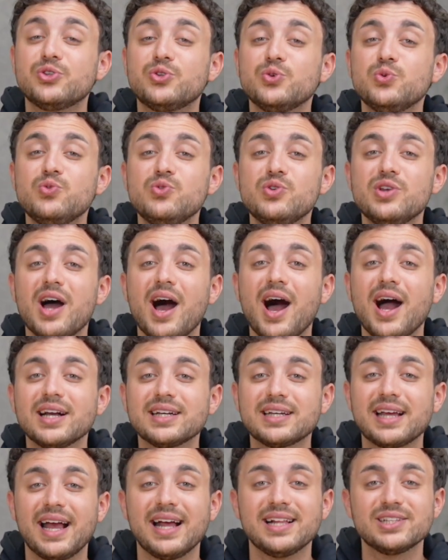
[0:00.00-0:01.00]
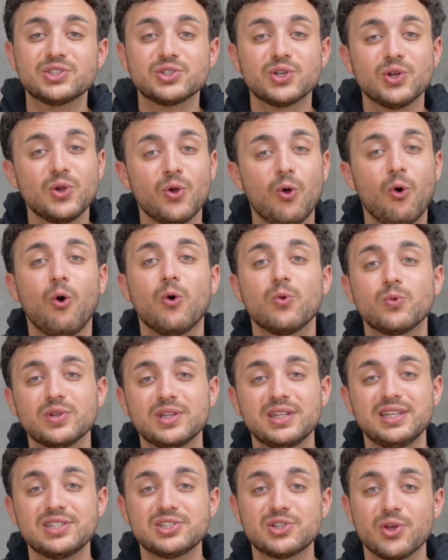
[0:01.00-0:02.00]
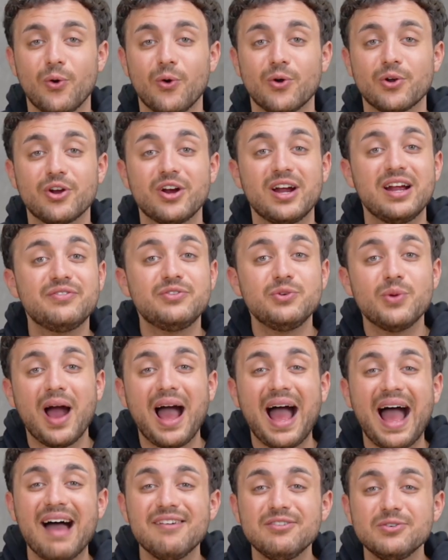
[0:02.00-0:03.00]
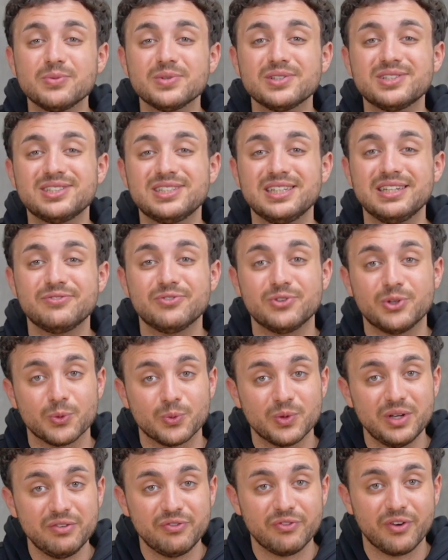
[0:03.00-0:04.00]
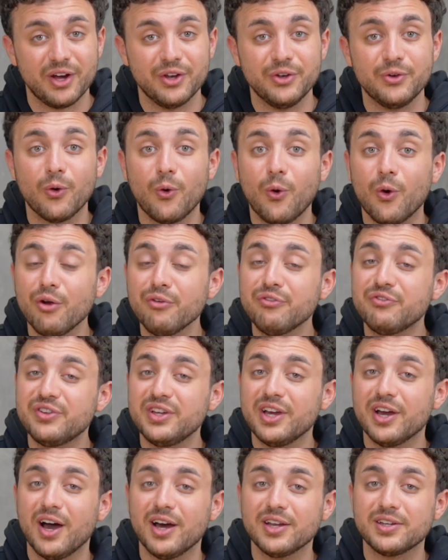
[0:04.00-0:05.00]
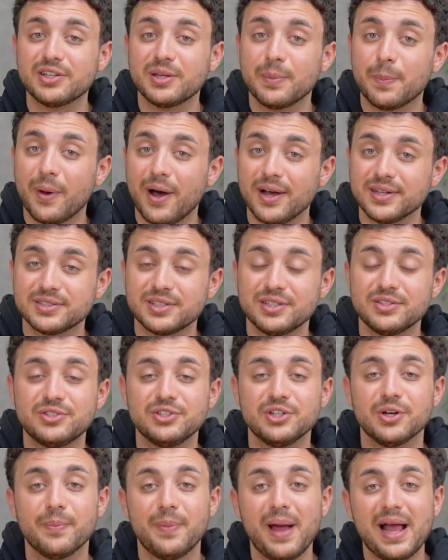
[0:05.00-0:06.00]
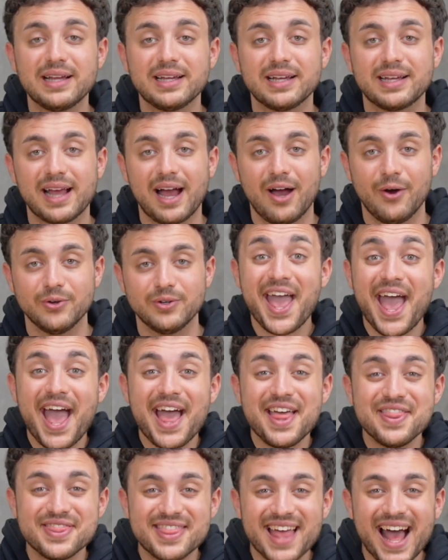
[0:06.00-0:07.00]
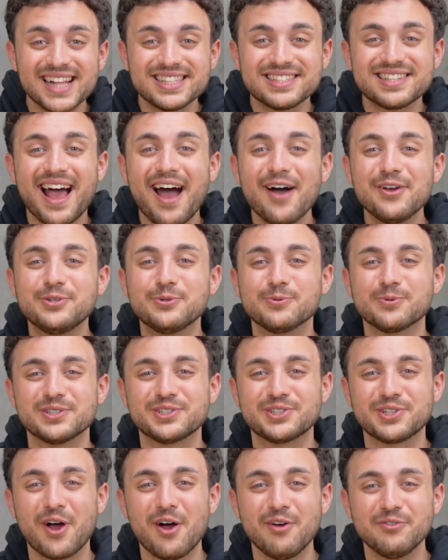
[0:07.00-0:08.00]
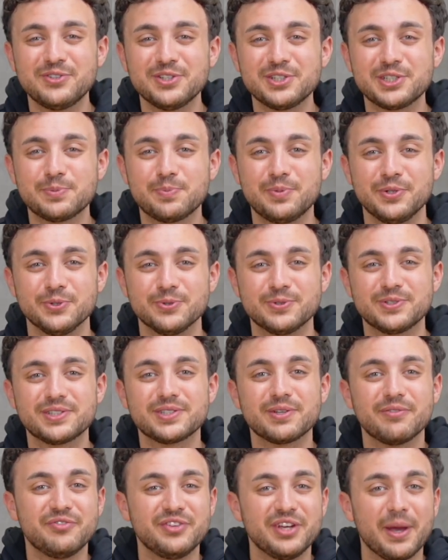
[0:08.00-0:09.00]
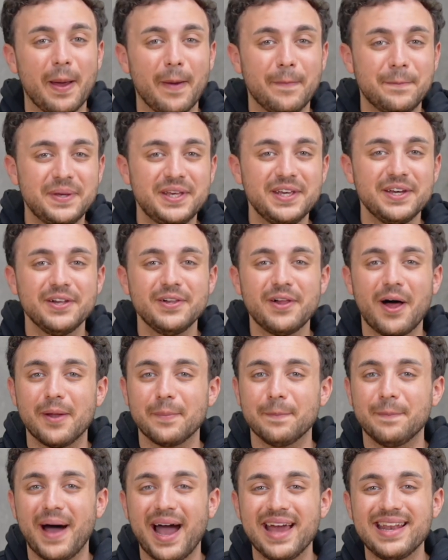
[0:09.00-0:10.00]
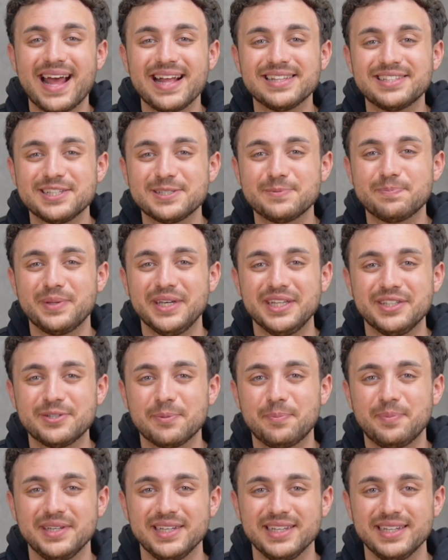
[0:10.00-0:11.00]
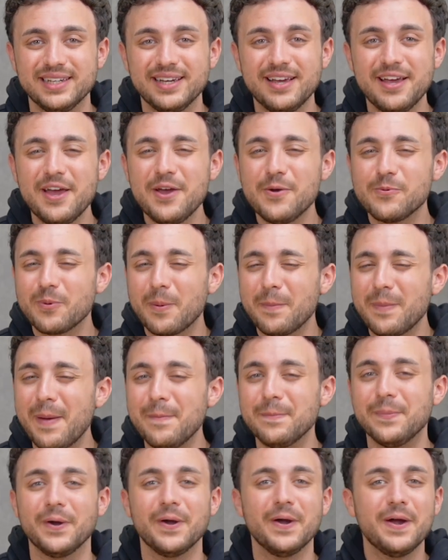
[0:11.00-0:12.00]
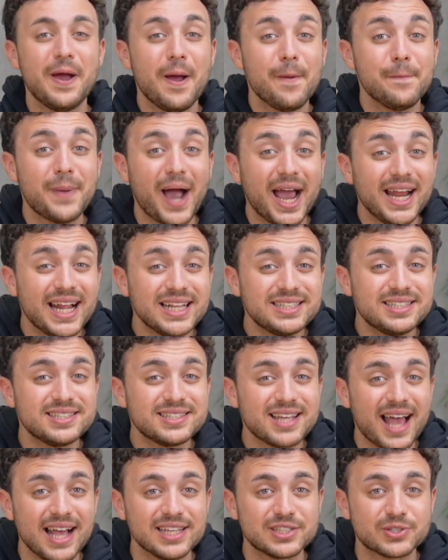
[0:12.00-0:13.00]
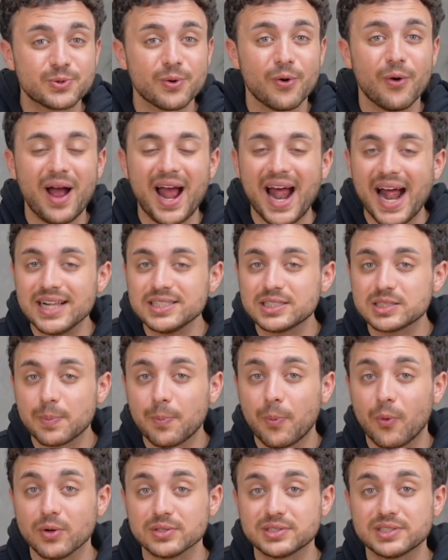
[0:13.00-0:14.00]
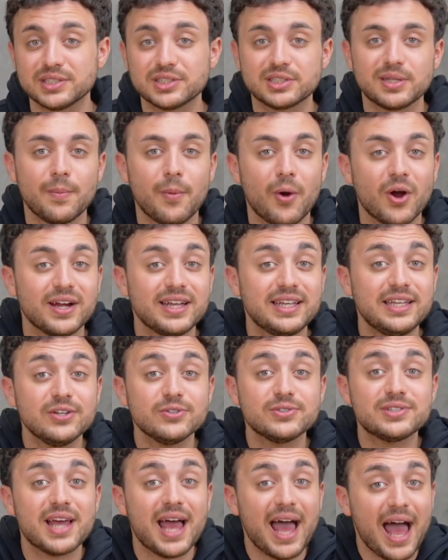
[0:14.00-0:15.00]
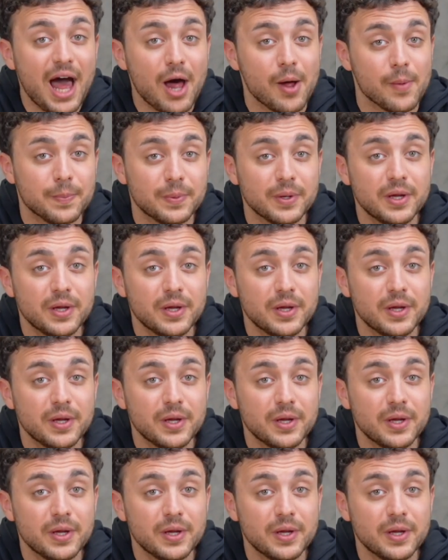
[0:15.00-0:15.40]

do not cancel or release the order if you haven't received the refund or fiat deposited to your bank account. And that's how you resolve disputes via appeal on Binance's P2P. Remember, Binance's escrow and support system are here to help,